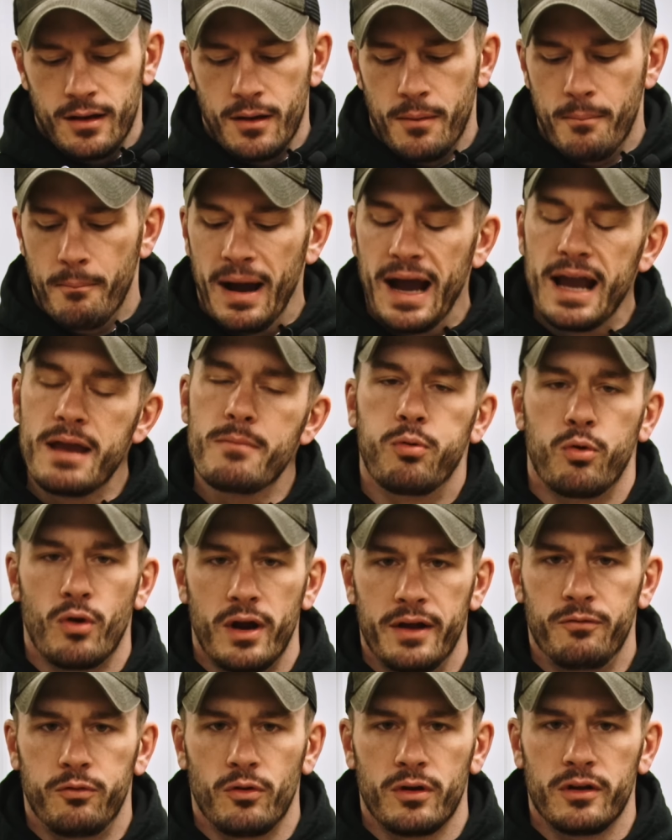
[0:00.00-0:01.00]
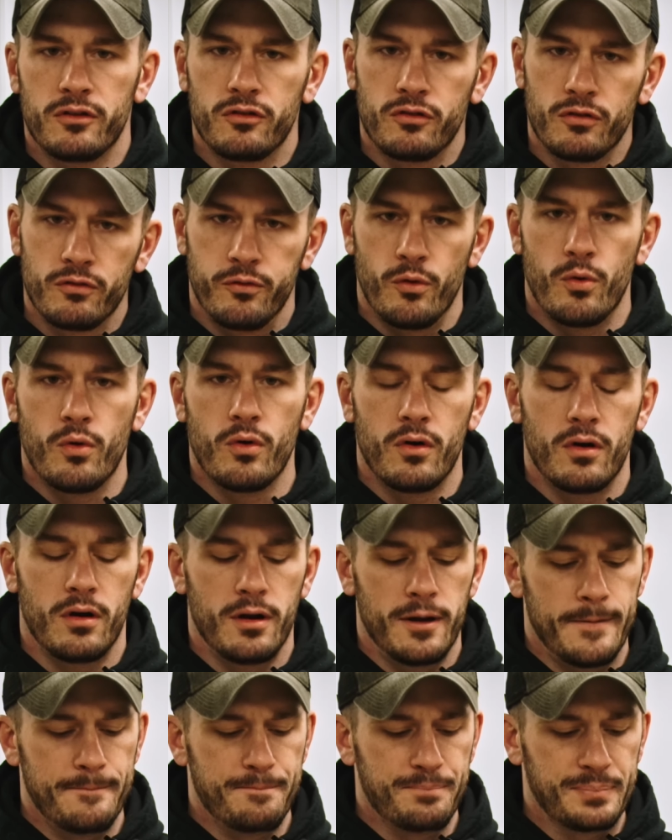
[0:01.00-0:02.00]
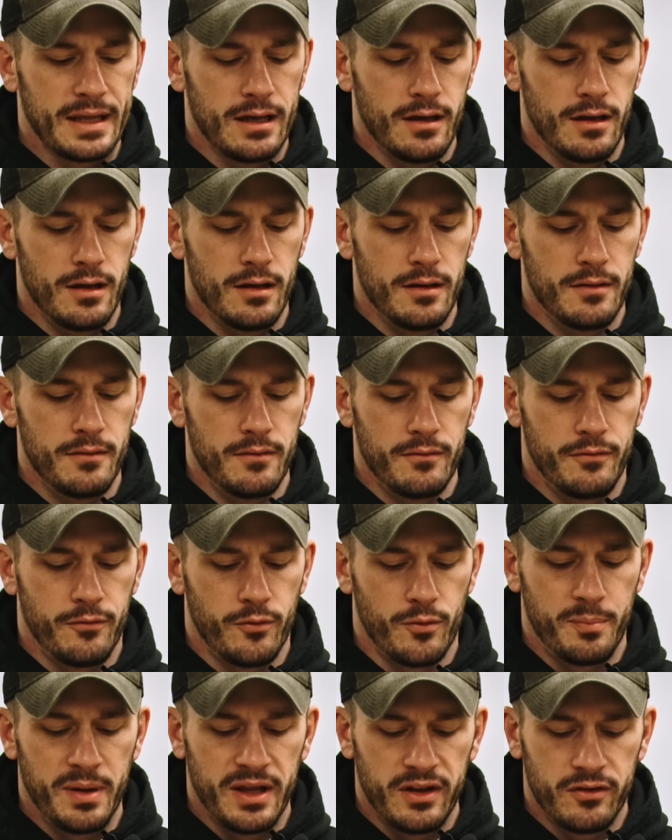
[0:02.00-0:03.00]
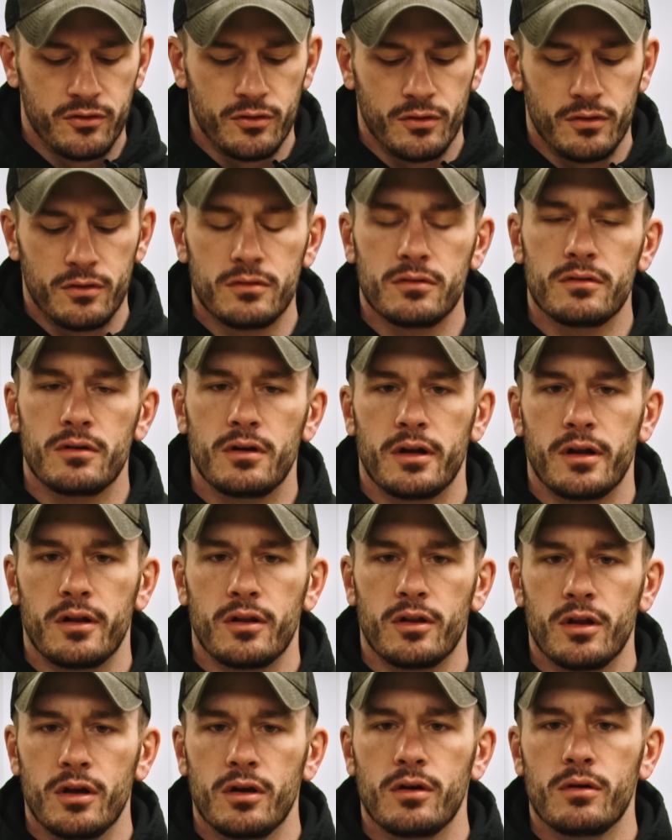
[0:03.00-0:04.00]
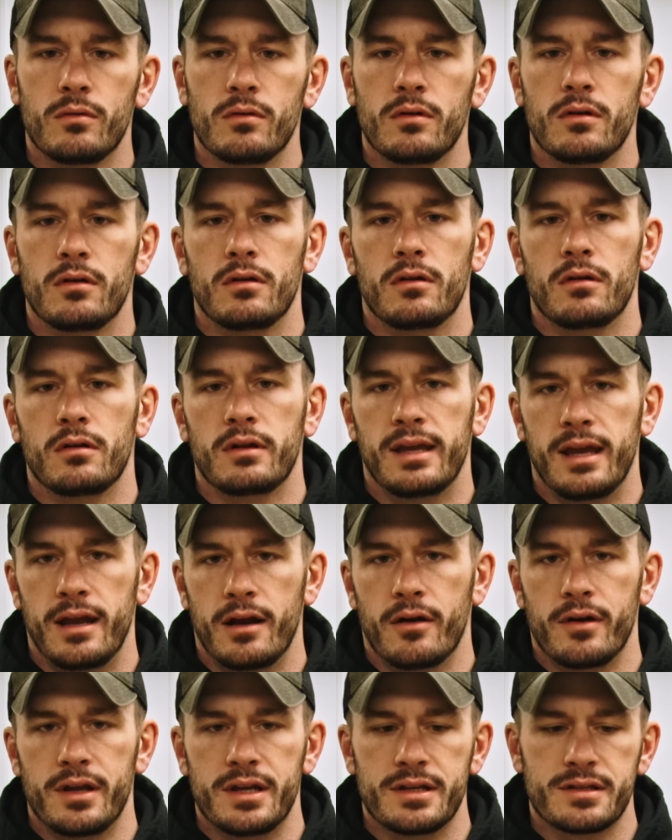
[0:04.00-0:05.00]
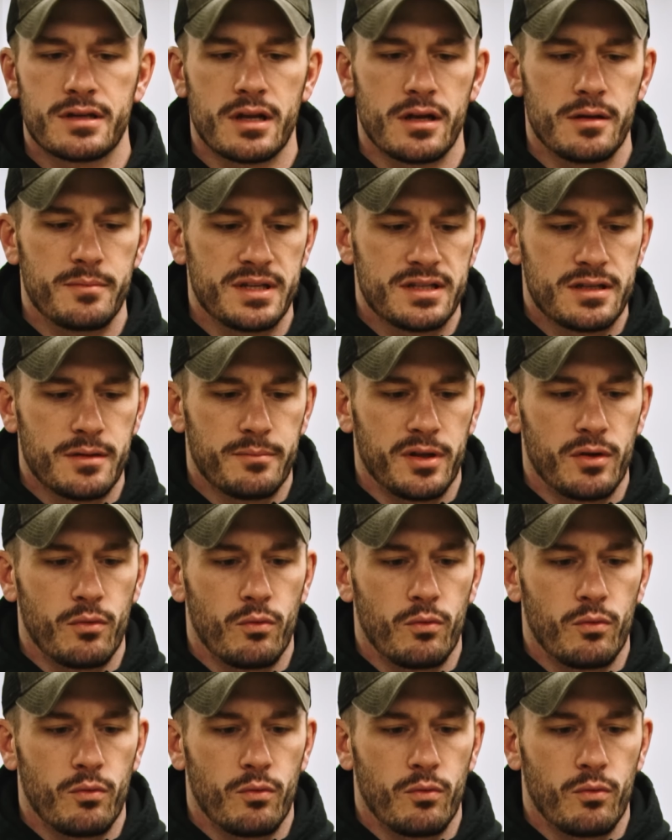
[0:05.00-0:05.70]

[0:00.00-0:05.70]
My preference for pistol on a low carry is gonna be simply